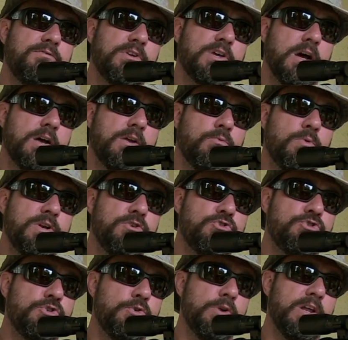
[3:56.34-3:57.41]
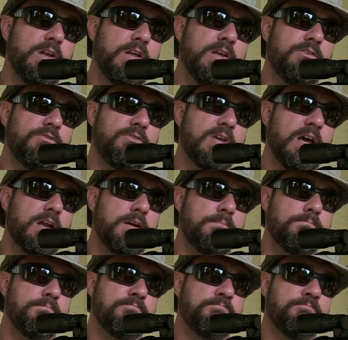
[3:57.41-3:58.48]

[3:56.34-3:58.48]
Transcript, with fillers: of the gun when you shoot it is kind of